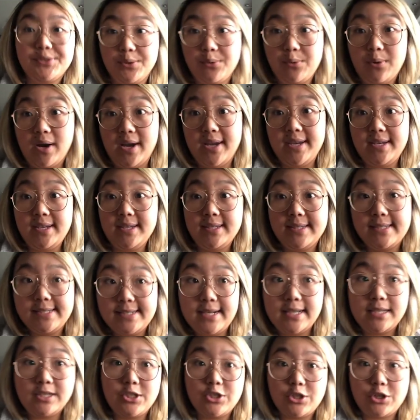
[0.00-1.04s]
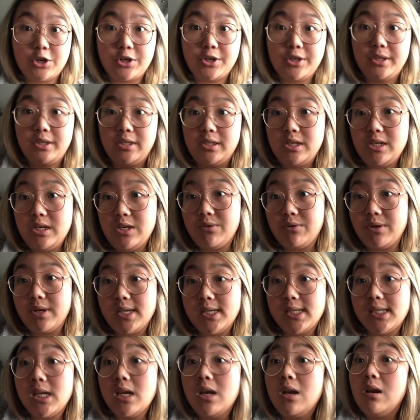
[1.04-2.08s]
so I instead started the
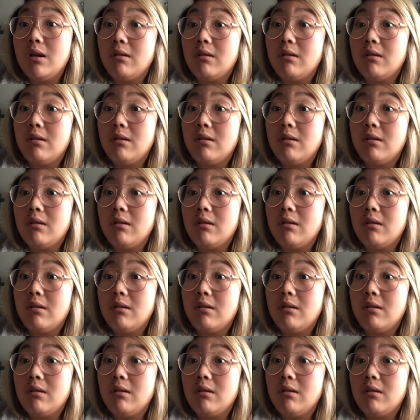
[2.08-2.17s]
decrease